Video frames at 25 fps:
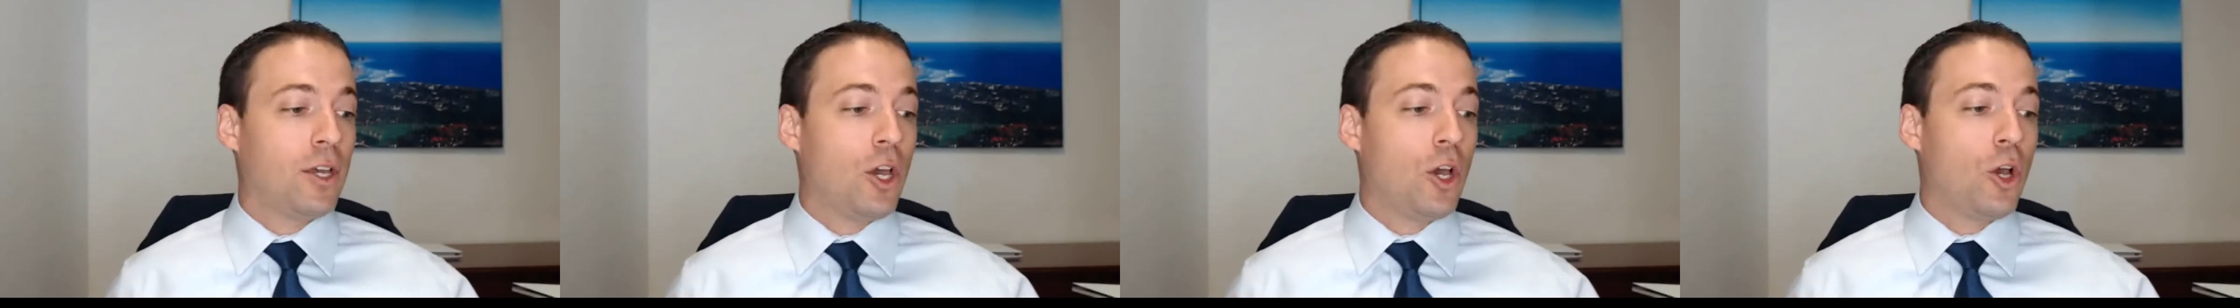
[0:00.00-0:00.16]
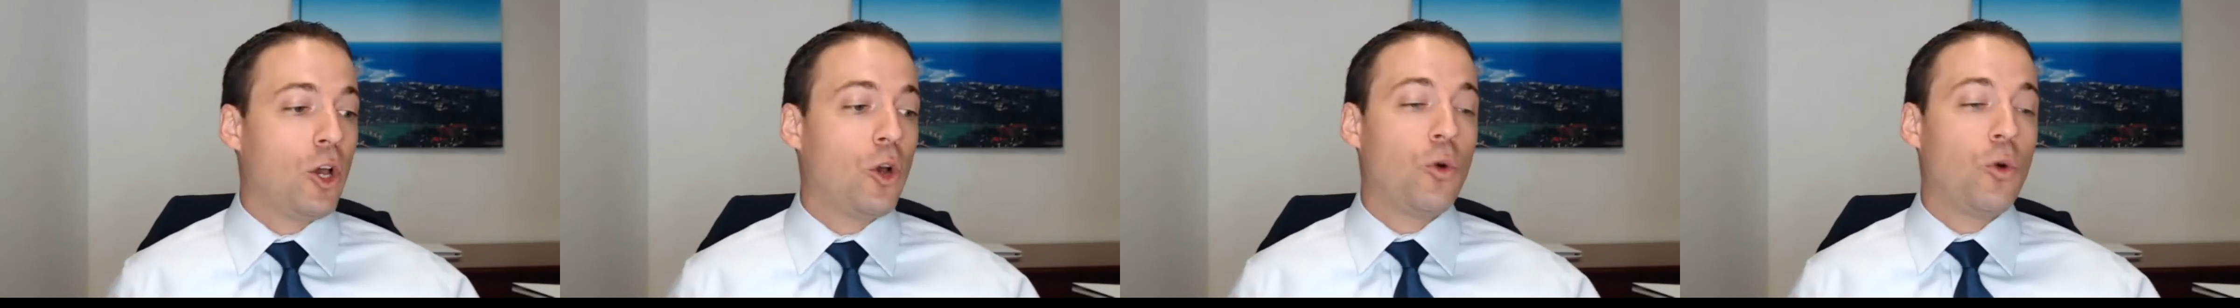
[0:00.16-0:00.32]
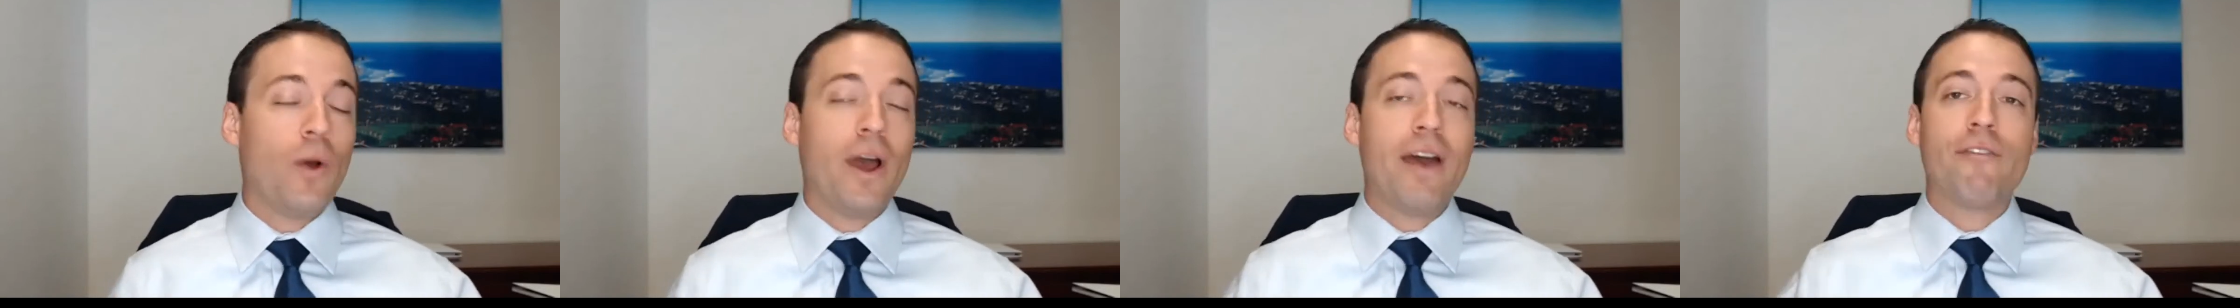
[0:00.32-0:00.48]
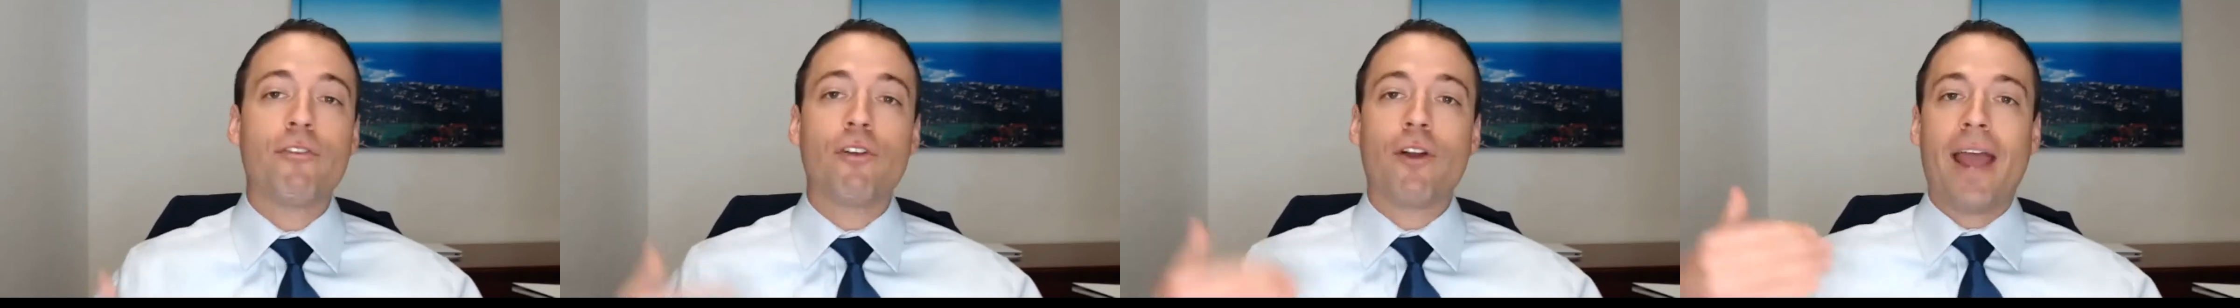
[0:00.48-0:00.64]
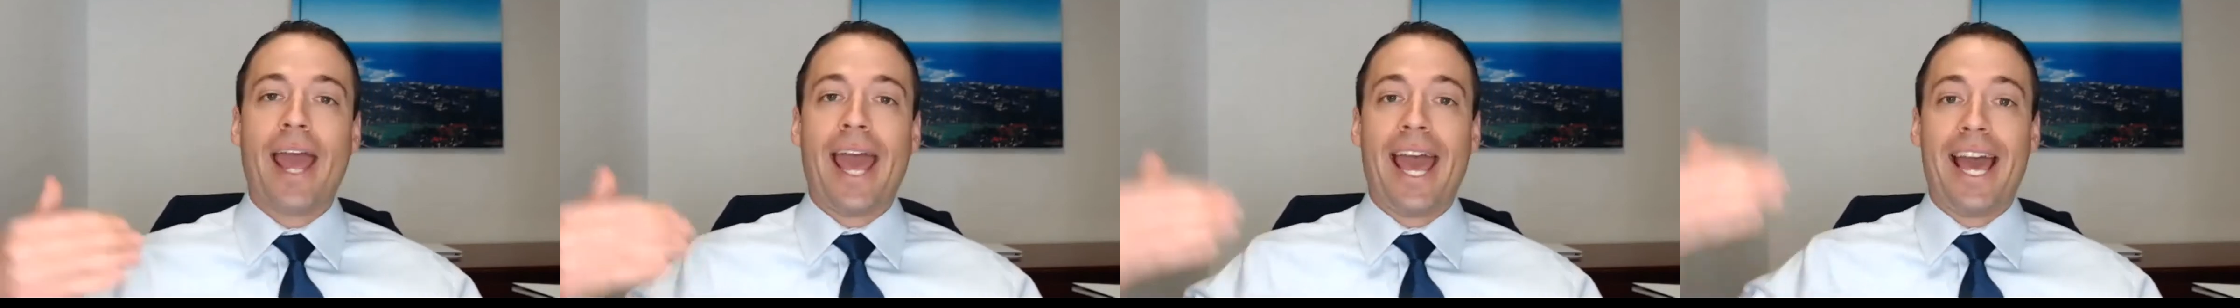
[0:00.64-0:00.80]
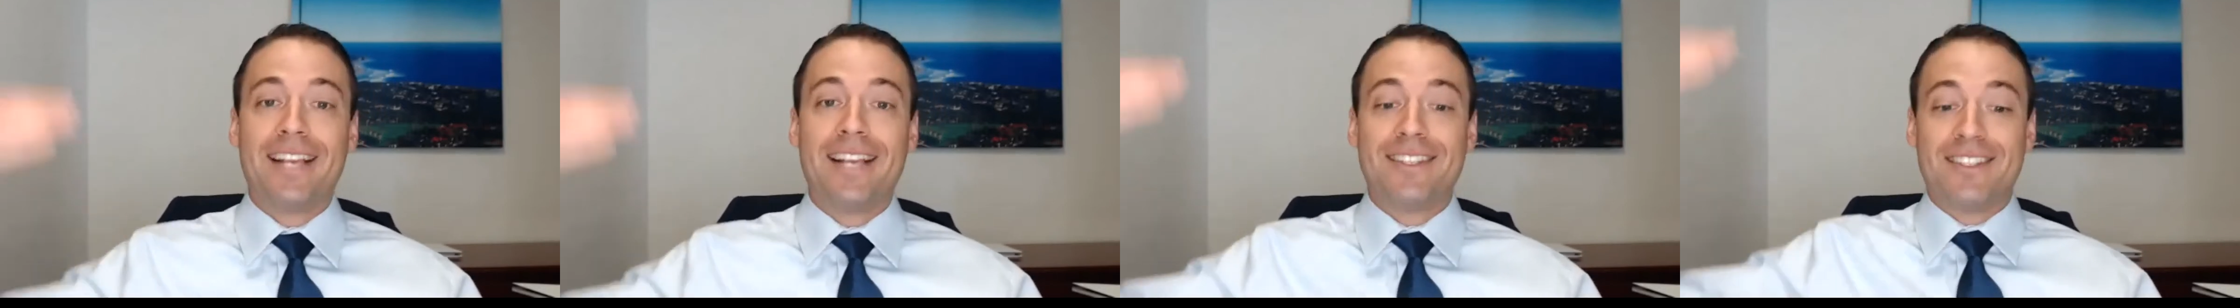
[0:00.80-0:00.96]
Whoever
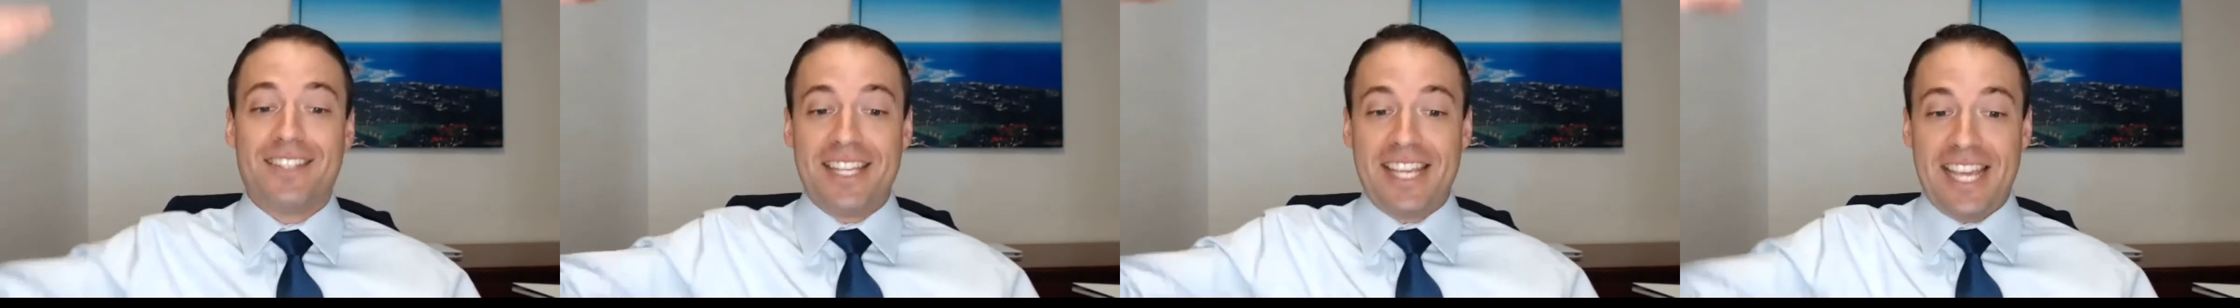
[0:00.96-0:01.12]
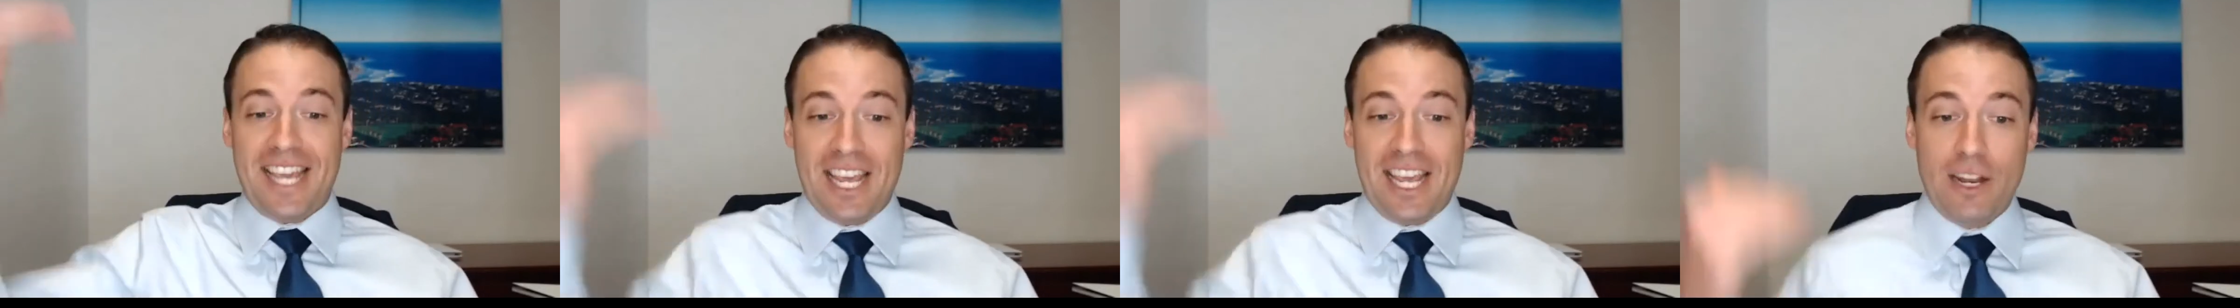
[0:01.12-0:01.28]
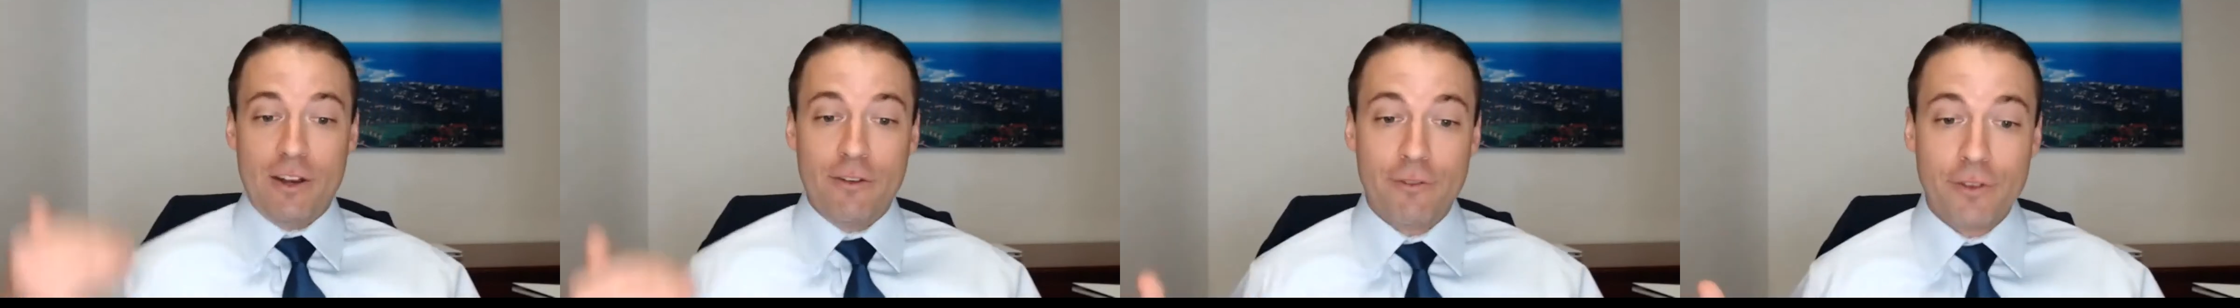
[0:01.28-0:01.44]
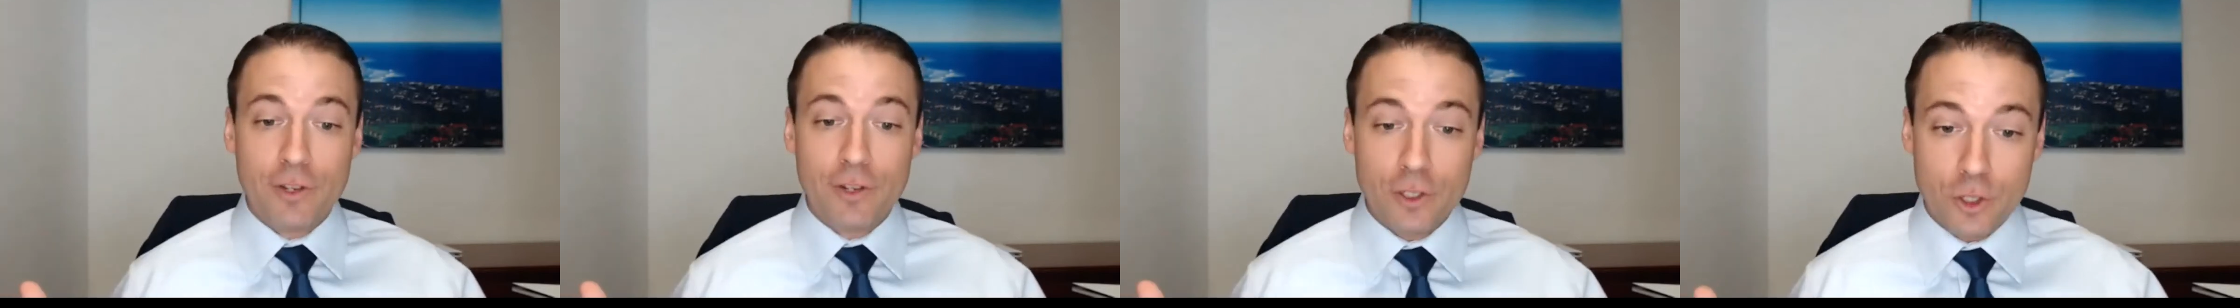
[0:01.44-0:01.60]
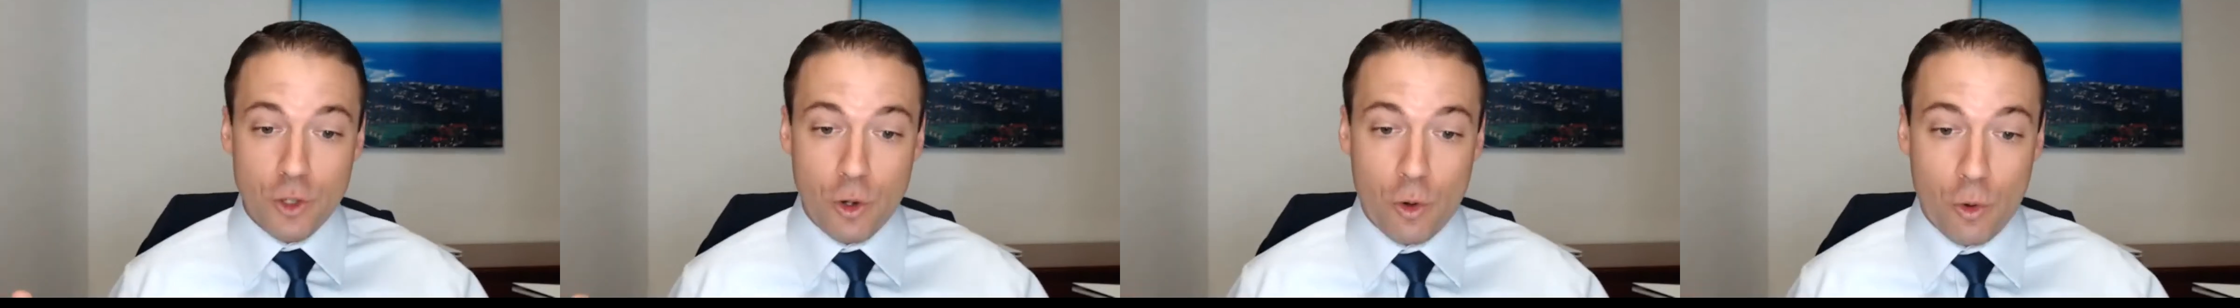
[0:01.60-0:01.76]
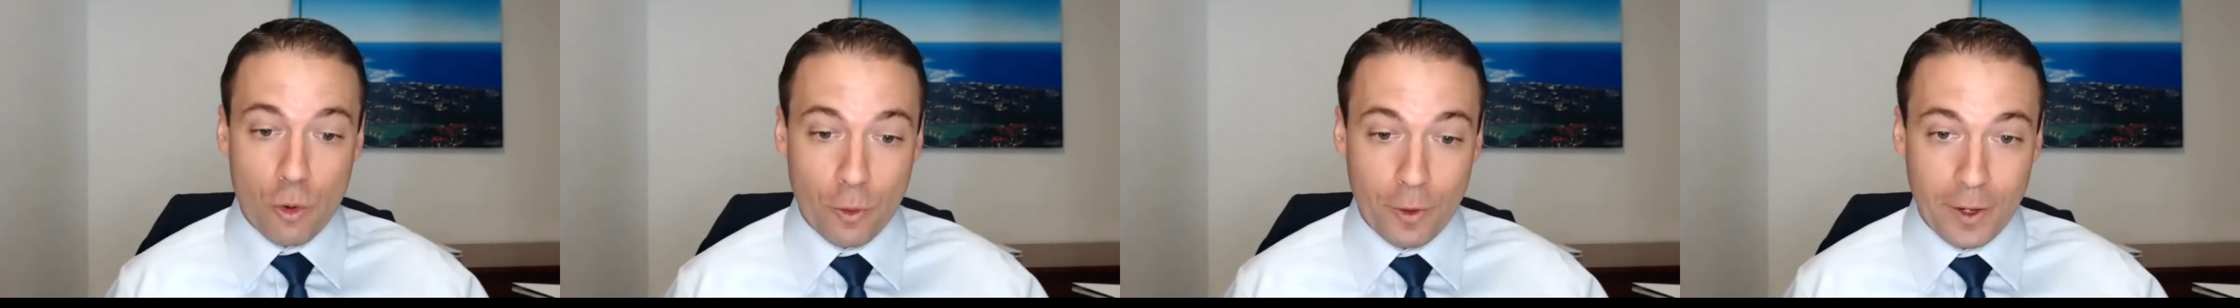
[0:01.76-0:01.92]
has the
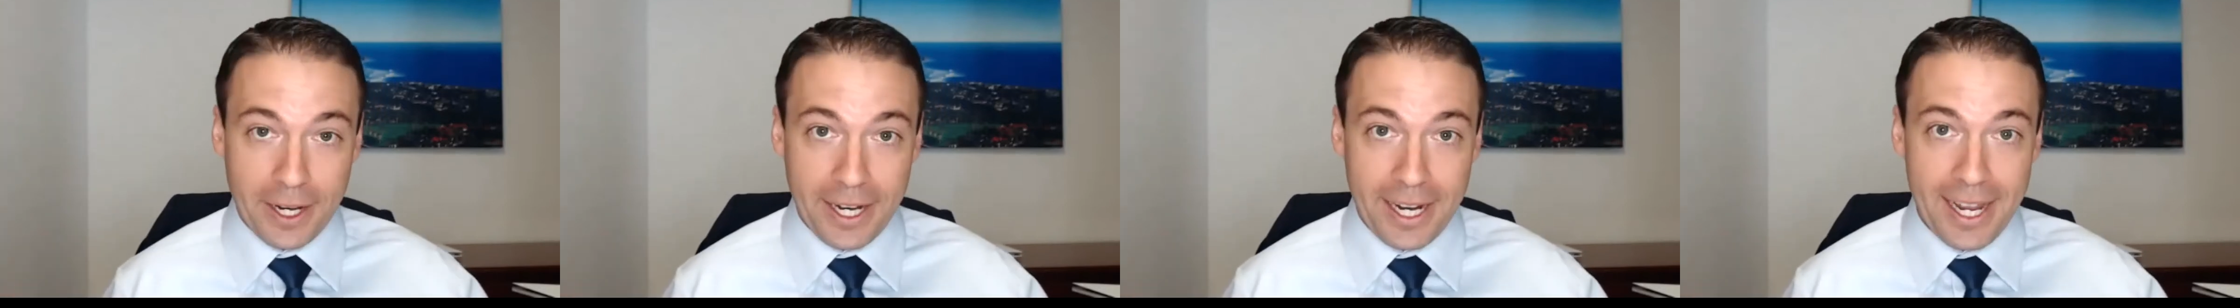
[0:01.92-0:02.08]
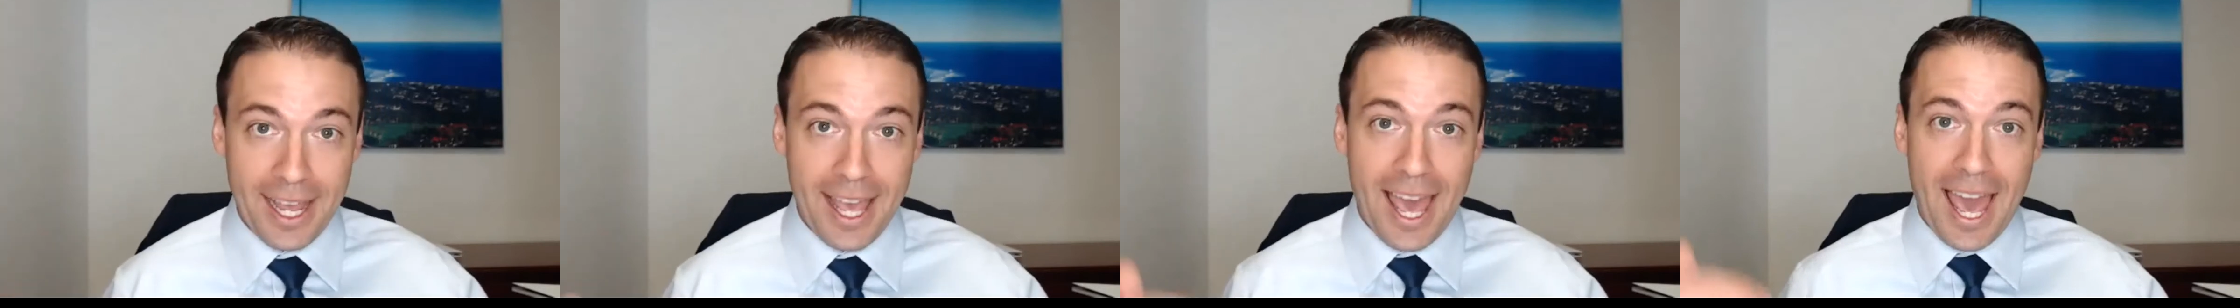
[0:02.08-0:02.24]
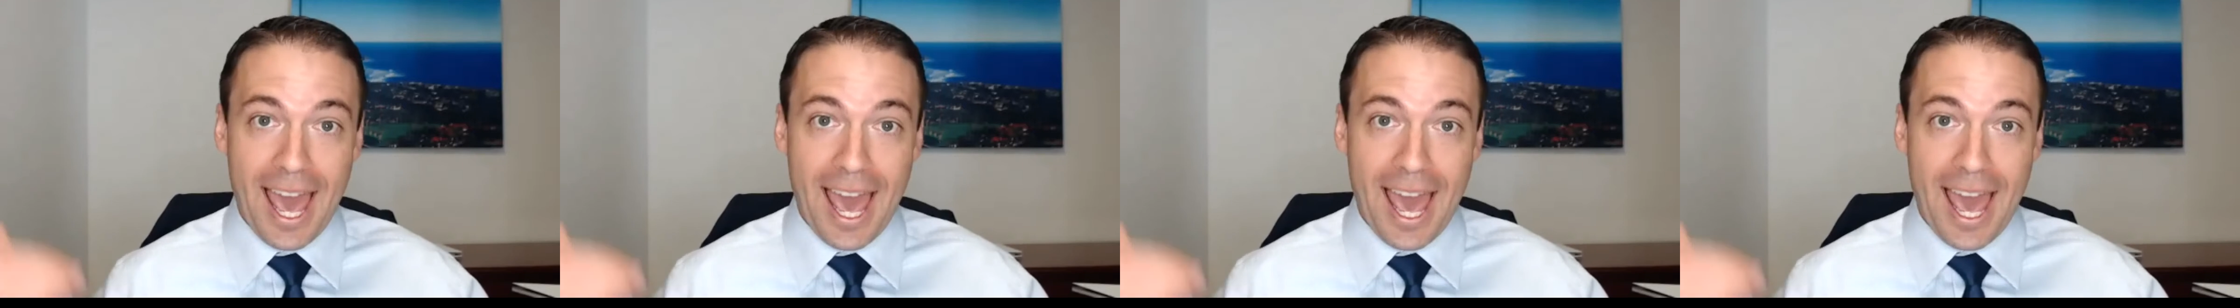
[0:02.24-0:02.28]
inventory